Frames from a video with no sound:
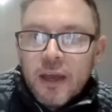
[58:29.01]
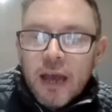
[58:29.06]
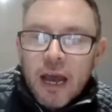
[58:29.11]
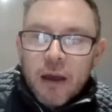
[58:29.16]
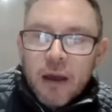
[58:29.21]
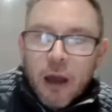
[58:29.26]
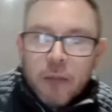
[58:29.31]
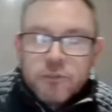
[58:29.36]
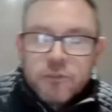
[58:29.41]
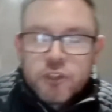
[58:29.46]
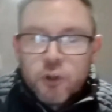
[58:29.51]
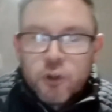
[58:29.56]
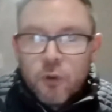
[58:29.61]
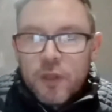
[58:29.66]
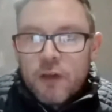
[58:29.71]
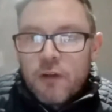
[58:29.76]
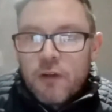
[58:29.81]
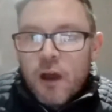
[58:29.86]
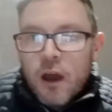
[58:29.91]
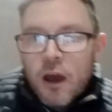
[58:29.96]
I'm sure
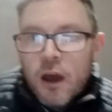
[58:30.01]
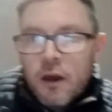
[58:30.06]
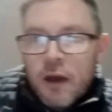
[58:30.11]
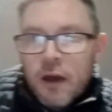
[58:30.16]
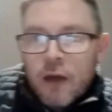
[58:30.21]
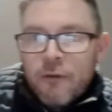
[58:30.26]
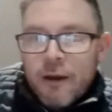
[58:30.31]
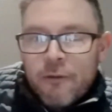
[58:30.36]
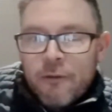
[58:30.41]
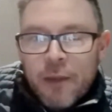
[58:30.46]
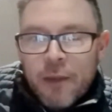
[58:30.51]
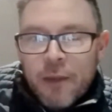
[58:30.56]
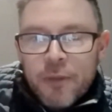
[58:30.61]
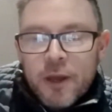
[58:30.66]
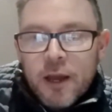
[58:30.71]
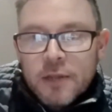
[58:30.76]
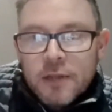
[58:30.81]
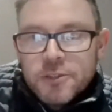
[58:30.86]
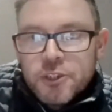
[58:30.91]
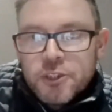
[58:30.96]
there are around the
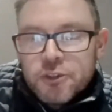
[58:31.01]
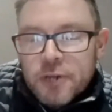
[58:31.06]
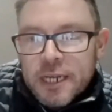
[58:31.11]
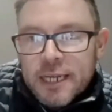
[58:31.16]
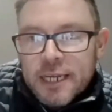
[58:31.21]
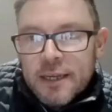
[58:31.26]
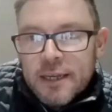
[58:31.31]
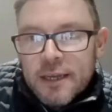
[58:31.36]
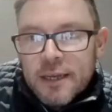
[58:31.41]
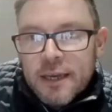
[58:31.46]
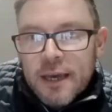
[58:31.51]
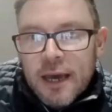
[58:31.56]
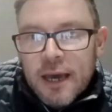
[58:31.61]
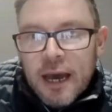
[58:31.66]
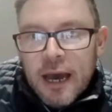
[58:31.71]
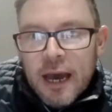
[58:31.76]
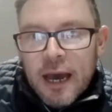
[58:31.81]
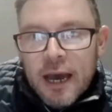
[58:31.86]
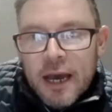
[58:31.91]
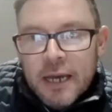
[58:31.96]
country.
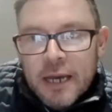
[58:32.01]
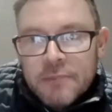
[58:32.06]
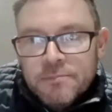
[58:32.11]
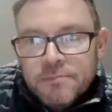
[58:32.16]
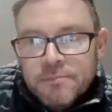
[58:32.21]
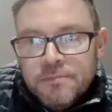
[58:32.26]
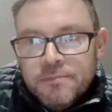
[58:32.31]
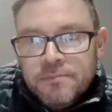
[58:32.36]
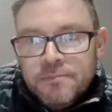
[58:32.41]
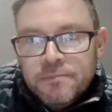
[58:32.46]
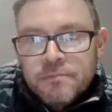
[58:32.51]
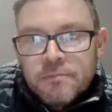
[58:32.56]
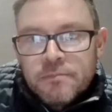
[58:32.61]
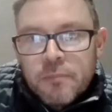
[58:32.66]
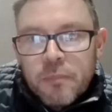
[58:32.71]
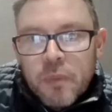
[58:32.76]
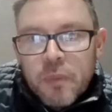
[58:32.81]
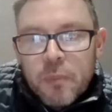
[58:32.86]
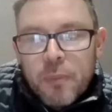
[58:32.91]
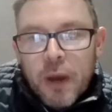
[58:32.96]

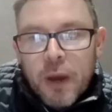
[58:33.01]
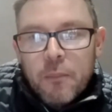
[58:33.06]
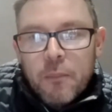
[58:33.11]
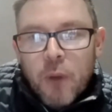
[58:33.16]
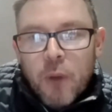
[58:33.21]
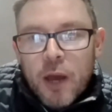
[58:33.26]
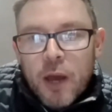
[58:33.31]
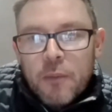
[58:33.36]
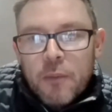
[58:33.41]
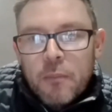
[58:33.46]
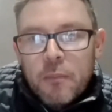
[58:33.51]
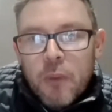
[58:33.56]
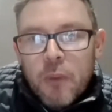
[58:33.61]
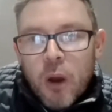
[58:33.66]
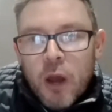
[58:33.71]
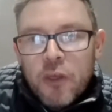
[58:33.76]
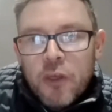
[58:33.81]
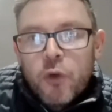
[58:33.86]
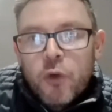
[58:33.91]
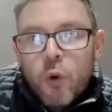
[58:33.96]
But
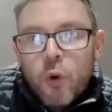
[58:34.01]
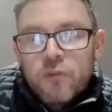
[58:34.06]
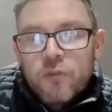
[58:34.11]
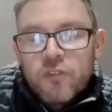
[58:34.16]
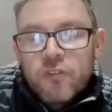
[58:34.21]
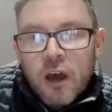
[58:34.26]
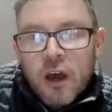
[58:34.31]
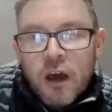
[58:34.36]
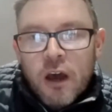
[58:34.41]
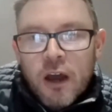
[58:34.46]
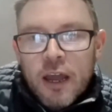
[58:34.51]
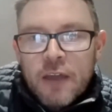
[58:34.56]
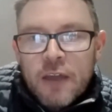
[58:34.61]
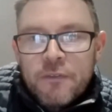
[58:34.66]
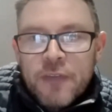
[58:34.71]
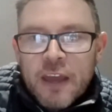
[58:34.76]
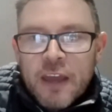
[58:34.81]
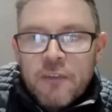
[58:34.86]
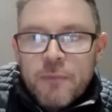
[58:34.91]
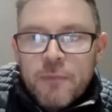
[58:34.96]
my thoughts are,
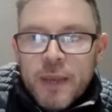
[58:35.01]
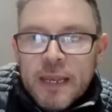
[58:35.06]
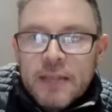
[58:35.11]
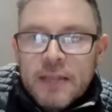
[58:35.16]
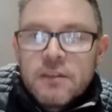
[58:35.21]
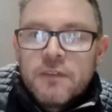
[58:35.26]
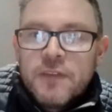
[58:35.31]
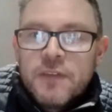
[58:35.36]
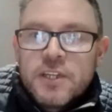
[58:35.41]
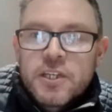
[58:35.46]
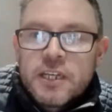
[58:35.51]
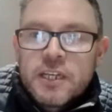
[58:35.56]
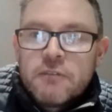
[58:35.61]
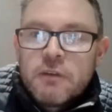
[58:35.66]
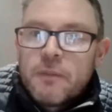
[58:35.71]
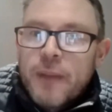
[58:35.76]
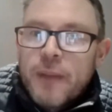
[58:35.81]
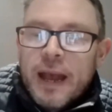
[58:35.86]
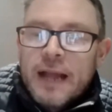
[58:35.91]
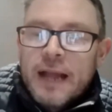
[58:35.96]
if they've been individually
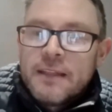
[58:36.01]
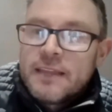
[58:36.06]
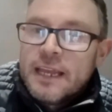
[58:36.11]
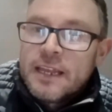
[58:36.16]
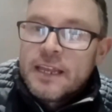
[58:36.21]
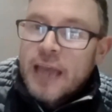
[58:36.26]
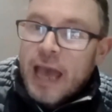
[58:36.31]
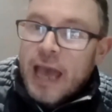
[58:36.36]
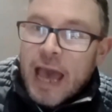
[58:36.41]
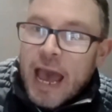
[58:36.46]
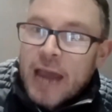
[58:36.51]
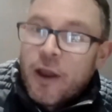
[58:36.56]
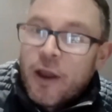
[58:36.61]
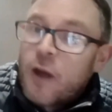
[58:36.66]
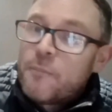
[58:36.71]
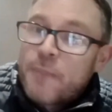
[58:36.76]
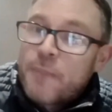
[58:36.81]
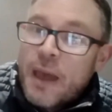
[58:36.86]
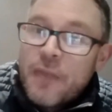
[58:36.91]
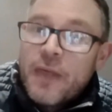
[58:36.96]
rebanded, and
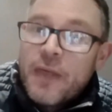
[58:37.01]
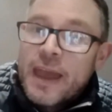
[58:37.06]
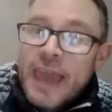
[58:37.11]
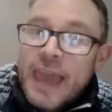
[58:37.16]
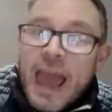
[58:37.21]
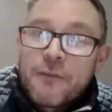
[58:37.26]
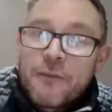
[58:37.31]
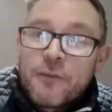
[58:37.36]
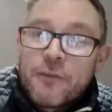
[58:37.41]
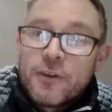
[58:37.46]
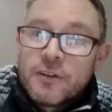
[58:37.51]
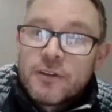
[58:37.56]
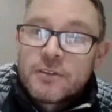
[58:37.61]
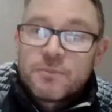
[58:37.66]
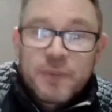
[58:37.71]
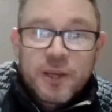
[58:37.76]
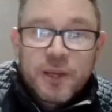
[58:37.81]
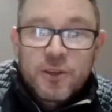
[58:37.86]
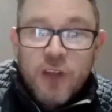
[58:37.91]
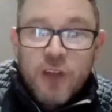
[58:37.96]
I bet they haven't,
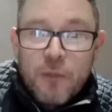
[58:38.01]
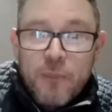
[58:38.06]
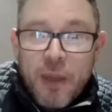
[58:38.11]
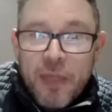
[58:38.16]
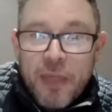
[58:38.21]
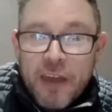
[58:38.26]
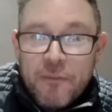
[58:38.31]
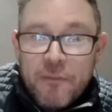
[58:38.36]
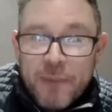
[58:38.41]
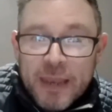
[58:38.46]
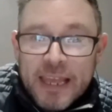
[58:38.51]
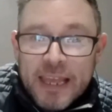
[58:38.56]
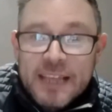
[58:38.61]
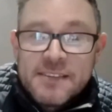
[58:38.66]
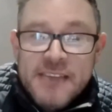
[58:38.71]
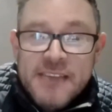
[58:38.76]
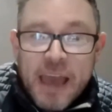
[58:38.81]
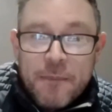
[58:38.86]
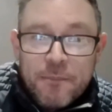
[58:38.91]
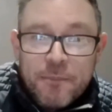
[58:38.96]
because I bet they've been
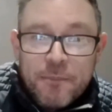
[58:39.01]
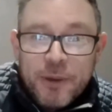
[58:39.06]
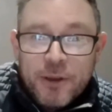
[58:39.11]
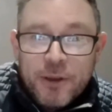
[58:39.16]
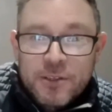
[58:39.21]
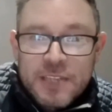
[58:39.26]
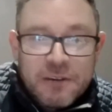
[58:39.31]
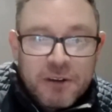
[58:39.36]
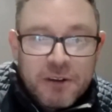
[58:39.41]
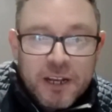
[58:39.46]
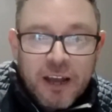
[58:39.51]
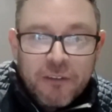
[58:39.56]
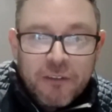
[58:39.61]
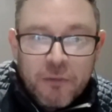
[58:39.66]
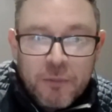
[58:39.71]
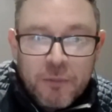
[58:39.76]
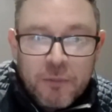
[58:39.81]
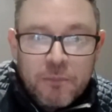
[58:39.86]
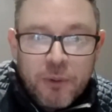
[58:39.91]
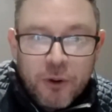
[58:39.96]
exempt because they're a
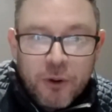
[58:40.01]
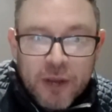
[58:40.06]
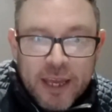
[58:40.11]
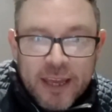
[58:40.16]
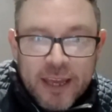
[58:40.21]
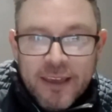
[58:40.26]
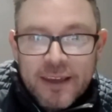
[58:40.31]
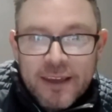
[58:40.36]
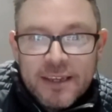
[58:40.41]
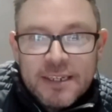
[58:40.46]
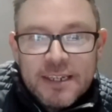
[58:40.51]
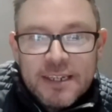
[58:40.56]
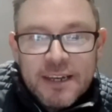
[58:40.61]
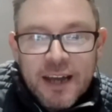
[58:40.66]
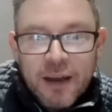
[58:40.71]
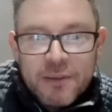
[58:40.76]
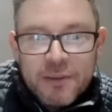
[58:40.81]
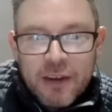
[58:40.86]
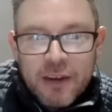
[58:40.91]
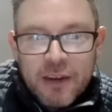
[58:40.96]
government body.
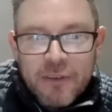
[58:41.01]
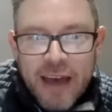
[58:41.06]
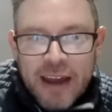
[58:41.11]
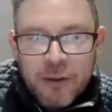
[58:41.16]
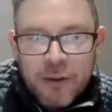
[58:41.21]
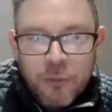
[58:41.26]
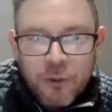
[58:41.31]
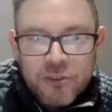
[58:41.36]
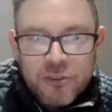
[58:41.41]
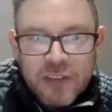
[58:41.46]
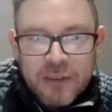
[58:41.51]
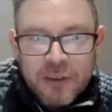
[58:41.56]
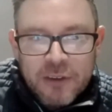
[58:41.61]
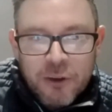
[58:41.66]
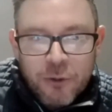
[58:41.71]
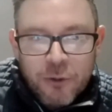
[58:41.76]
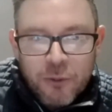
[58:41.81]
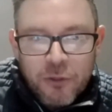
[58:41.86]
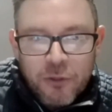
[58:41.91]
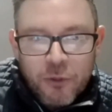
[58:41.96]
I don't know if Alan wants to have a
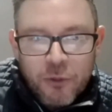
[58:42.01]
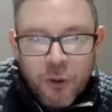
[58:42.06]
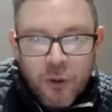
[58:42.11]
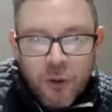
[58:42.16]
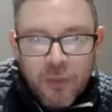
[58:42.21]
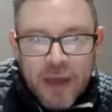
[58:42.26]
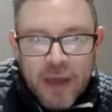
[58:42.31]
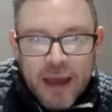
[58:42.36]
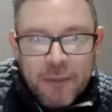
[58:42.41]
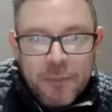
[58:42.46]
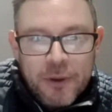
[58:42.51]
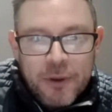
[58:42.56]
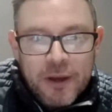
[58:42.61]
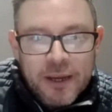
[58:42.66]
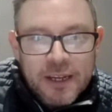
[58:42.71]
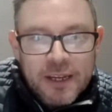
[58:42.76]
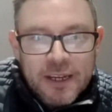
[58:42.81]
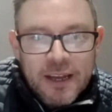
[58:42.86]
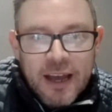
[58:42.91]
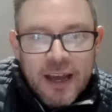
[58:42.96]
little thought on that,
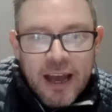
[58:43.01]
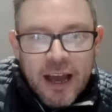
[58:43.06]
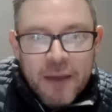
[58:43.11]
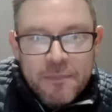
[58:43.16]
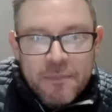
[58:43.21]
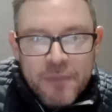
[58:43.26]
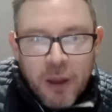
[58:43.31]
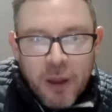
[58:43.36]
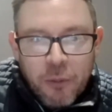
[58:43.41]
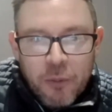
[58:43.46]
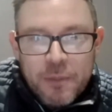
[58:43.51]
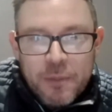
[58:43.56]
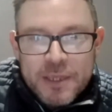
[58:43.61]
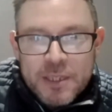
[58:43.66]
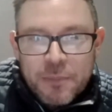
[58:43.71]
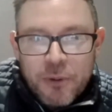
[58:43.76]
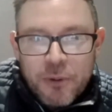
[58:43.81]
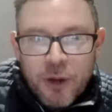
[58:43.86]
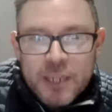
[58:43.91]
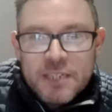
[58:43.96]
but I wouldn't be
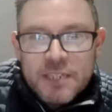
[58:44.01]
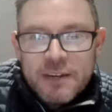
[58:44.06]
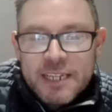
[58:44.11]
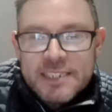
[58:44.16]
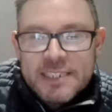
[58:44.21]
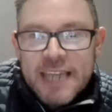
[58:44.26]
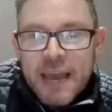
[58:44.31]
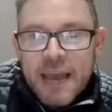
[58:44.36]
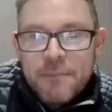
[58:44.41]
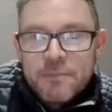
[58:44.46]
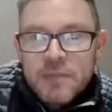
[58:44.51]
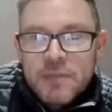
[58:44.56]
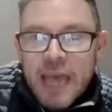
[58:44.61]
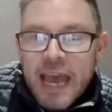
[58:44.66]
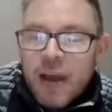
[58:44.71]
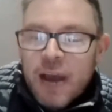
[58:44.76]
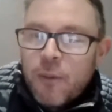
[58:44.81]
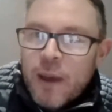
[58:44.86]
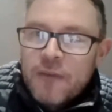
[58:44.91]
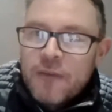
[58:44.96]
surprised they're exempt.
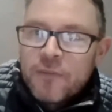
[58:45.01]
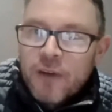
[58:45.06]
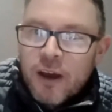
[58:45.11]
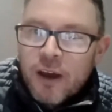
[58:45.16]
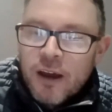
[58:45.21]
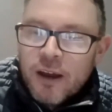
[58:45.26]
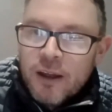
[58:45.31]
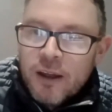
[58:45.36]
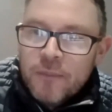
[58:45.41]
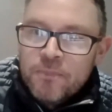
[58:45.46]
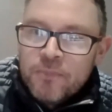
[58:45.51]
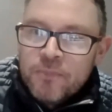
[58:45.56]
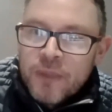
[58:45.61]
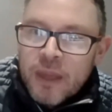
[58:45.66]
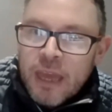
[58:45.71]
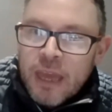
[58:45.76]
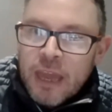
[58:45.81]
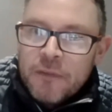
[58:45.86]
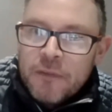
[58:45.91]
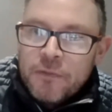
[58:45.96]
However,
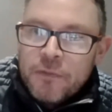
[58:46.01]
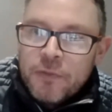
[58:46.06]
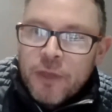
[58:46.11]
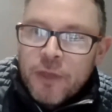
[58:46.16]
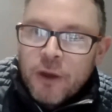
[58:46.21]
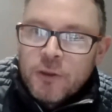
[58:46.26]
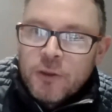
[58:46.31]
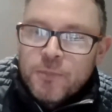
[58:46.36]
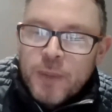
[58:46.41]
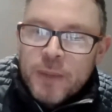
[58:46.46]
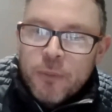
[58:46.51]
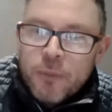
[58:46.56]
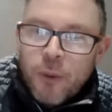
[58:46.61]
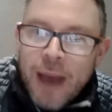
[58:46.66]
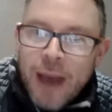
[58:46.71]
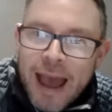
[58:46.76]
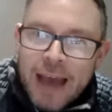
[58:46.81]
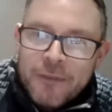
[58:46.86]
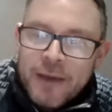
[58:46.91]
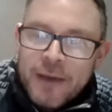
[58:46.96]
if those people
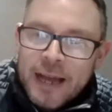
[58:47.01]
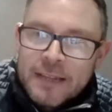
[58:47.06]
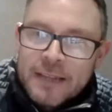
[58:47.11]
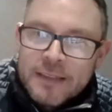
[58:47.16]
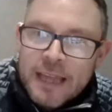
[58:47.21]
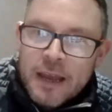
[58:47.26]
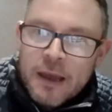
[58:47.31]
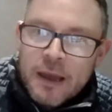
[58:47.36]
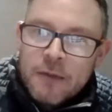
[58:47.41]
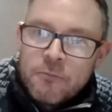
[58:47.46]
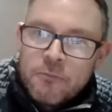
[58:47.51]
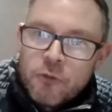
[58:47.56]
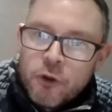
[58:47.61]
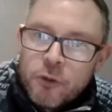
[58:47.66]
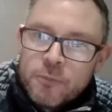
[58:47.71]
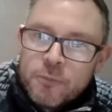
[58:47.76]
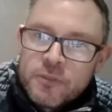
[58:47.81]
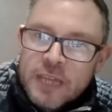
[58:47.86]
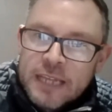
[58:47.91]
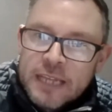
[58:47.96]
have had their
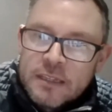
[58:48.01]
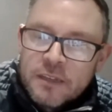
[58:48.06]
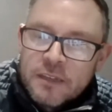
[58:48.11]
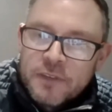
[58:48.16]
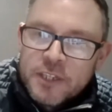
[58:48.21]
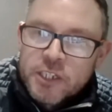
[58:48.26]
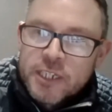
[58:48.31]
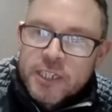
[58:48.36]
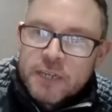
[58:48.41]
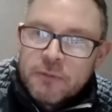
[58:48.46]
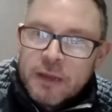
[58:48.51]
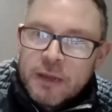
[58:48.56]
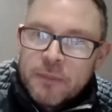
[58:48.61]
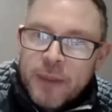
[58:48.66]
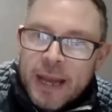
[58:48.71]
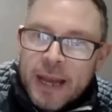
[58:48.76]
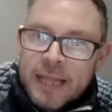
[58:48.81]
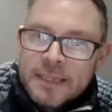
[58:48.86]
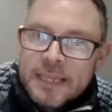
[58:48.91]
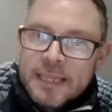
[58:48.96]
rooms individually
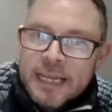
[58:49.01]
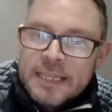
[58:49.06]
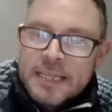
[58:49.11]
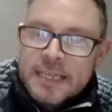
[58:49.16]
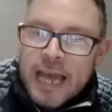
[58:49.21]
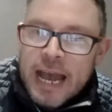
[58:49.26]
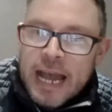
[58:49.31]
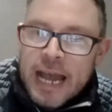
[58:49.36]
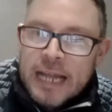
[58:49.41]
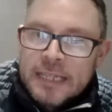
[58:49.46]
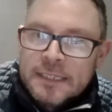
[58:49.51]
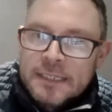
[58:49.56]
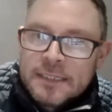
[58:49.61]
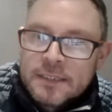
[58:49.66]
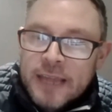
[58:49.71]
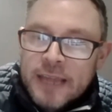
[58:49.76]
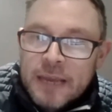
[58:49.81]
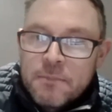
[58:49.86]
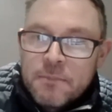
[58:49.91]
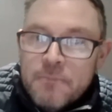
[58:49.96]
rebanded
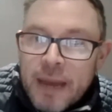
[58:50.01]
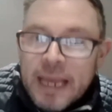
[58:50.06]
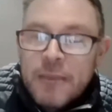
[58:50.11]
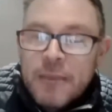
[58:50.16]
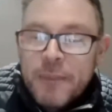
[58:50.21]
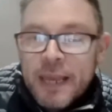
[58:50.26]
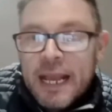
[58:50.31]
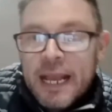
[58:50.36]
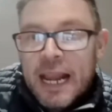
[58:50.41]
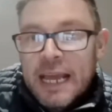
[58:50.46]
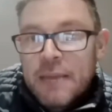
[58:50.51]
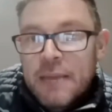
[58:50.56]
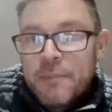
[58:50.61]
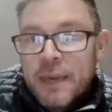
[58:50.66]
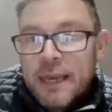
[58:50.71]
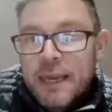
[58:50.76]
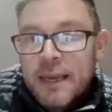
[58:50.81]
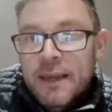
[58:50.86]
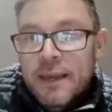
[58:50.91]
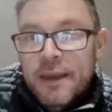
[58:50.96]
and they may be
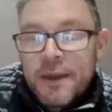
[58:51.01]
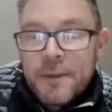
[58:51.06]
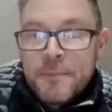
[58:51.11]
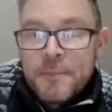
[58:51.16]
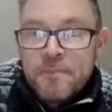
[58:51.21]
claiming